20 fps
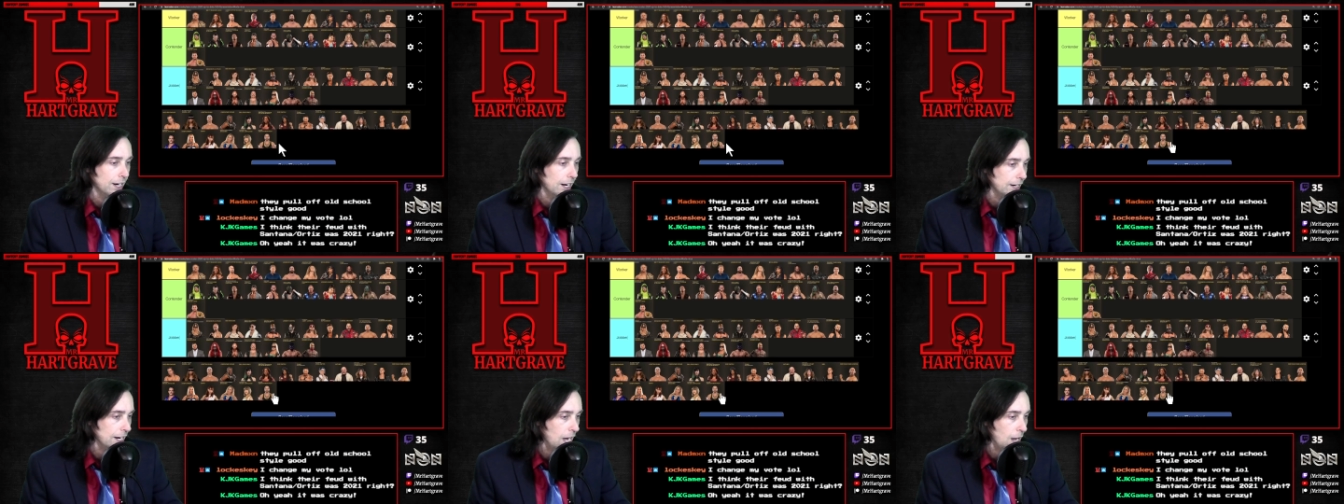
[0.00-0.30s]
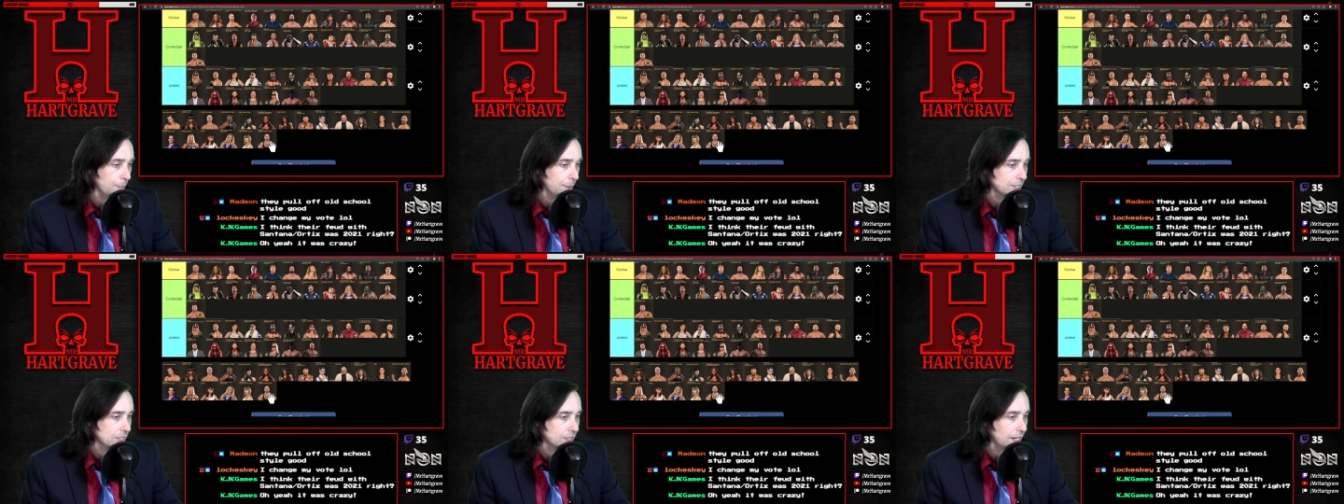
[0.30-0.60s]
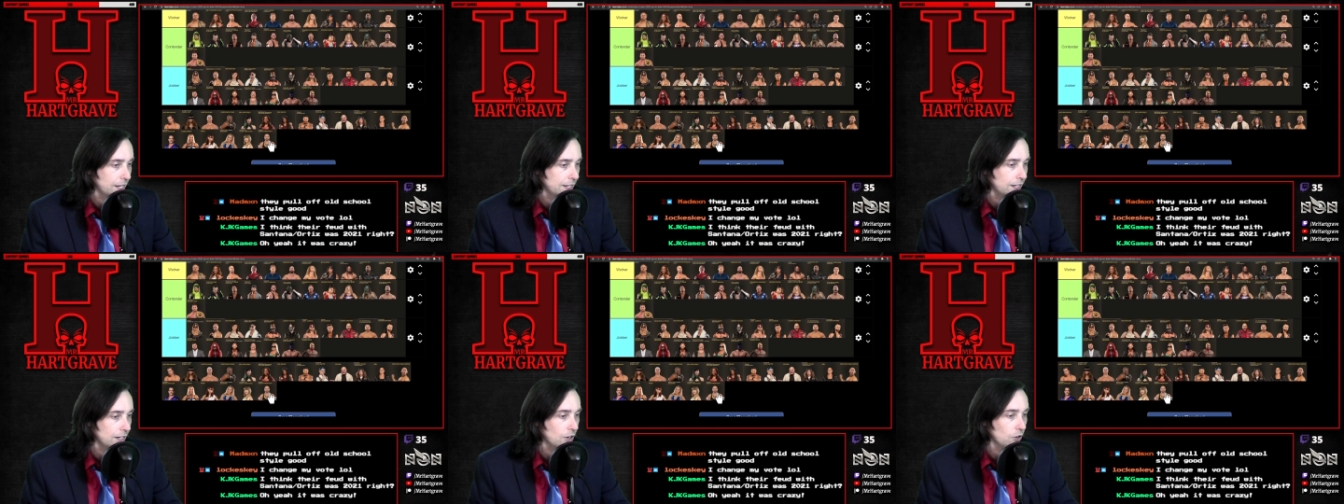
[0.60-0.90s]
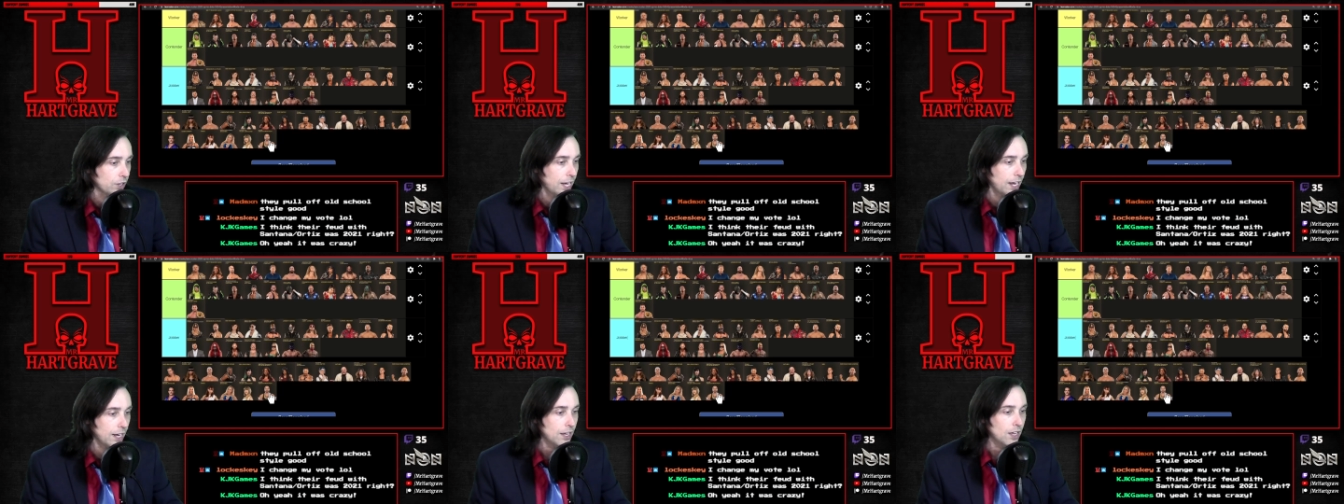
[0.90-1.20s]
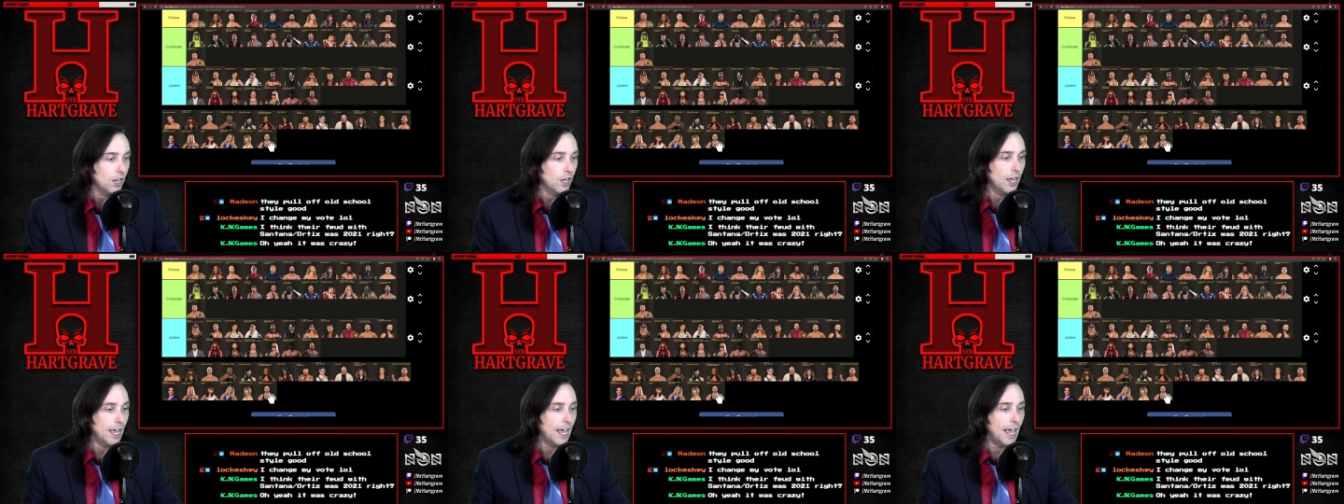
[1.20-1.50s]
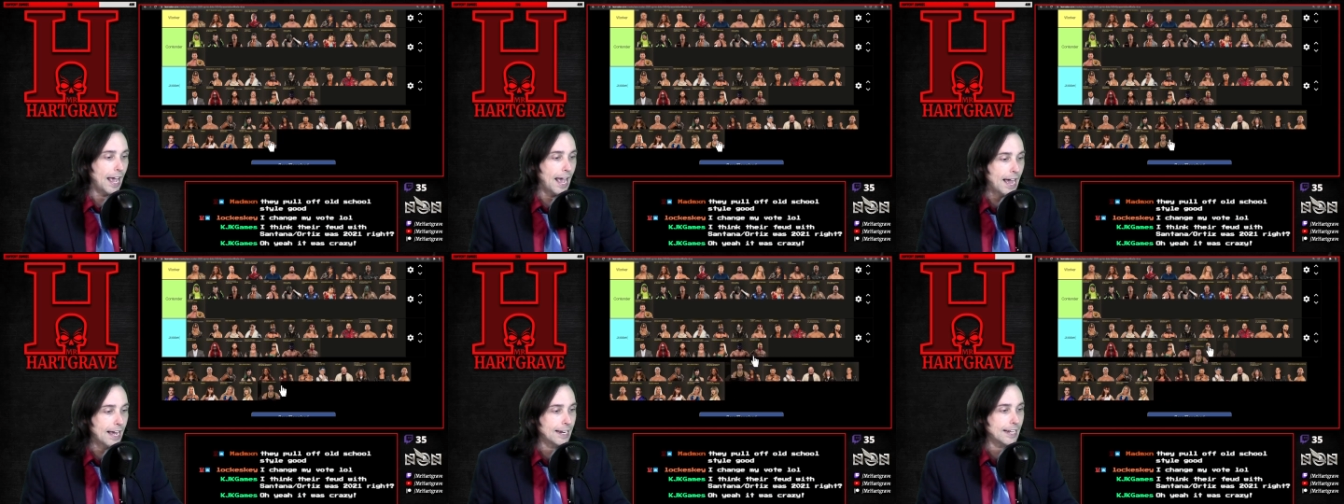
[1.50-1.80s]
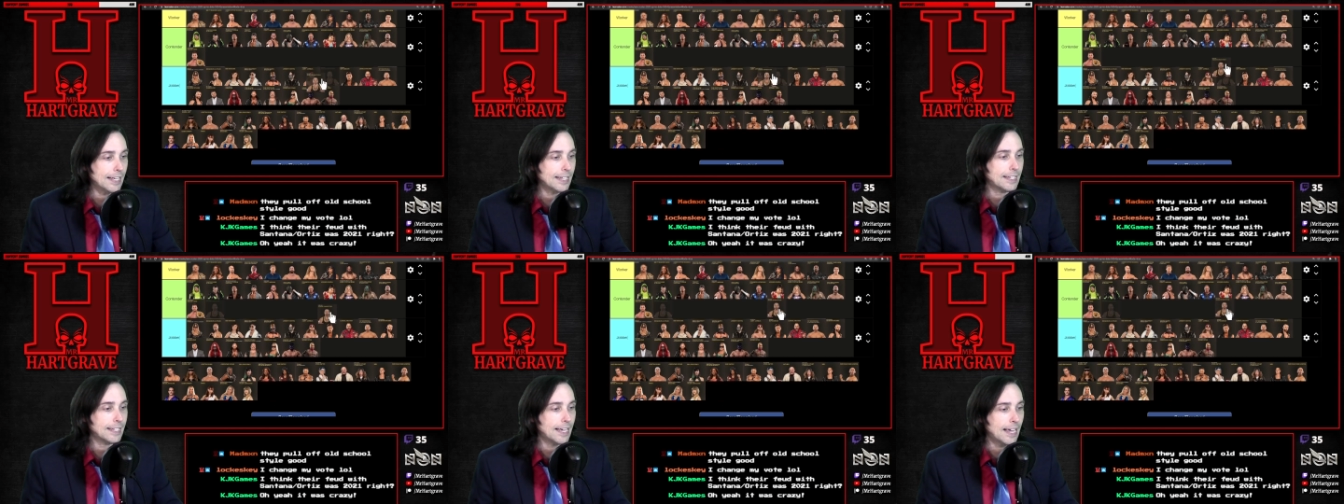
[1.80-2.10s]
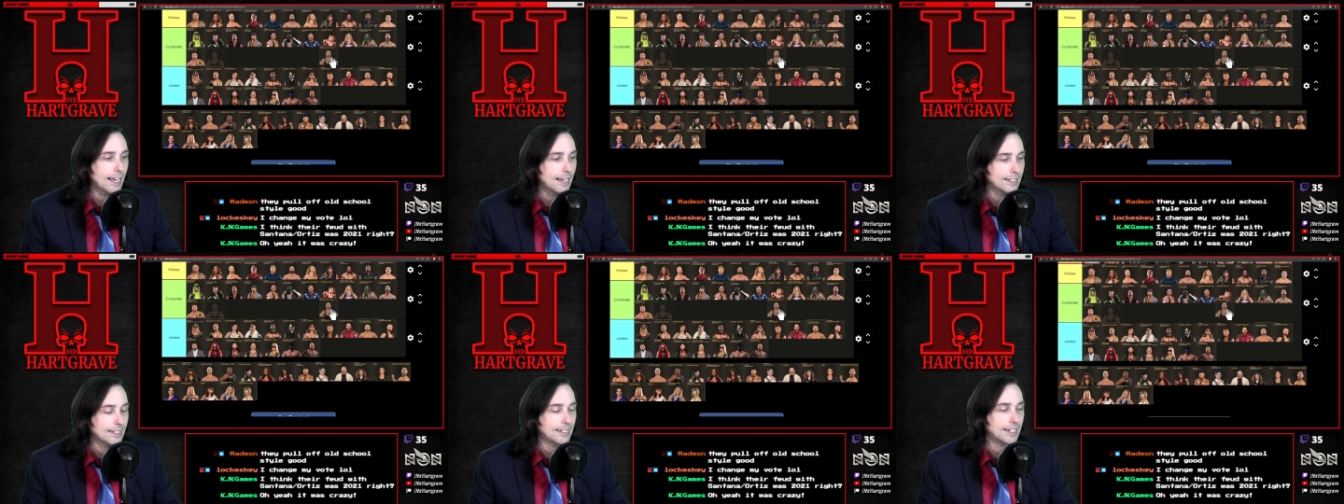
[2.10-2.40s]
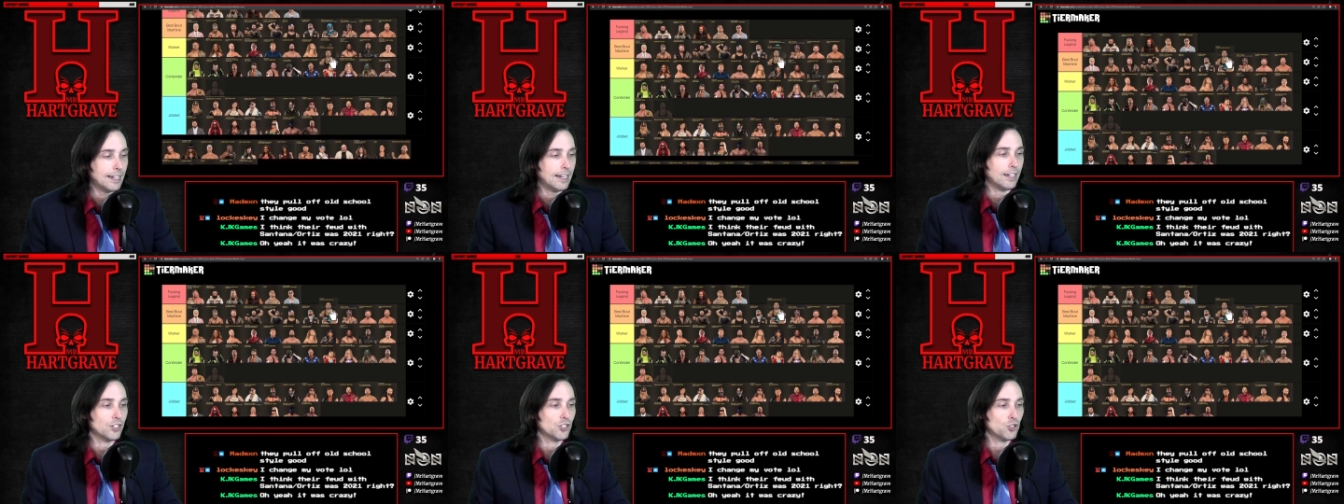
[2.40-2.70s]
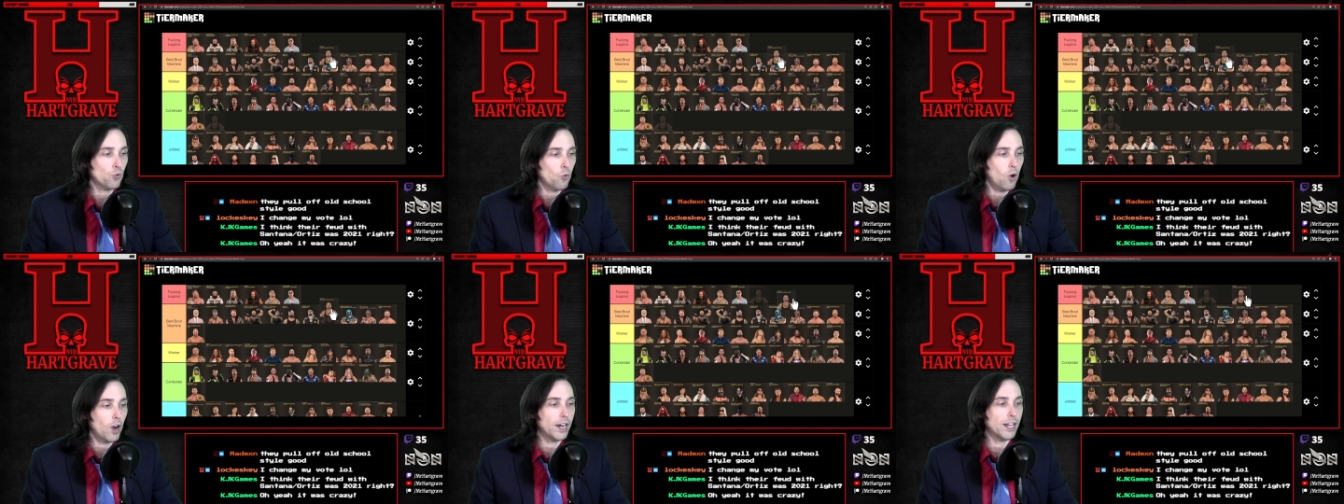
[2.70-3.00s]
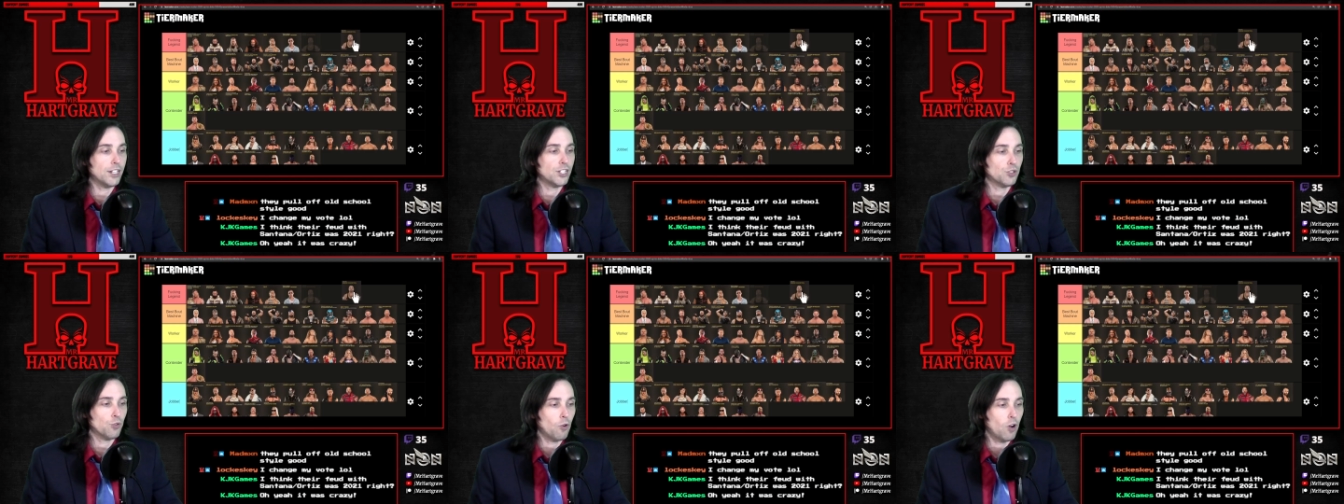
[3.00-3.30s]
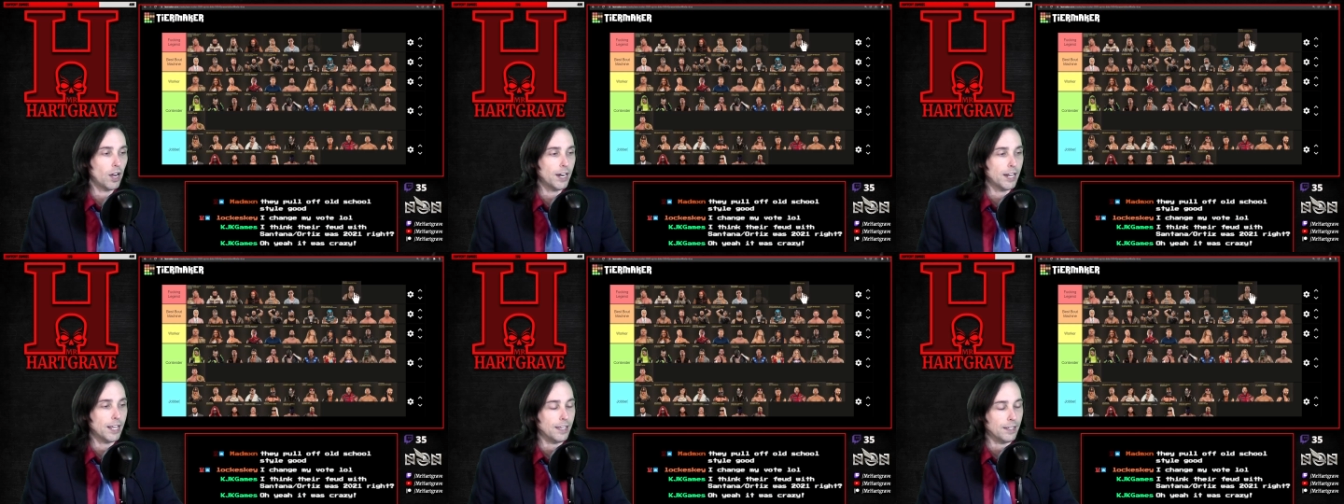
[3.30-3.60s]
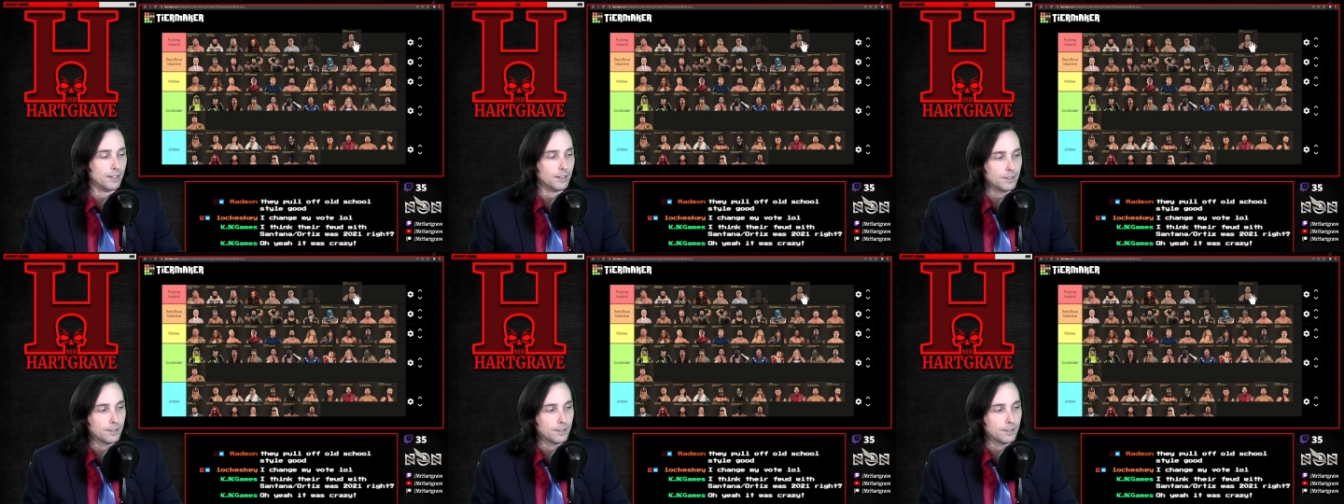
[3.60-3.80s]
Now I'm excited. Okay, Eddie Kingston in 2020.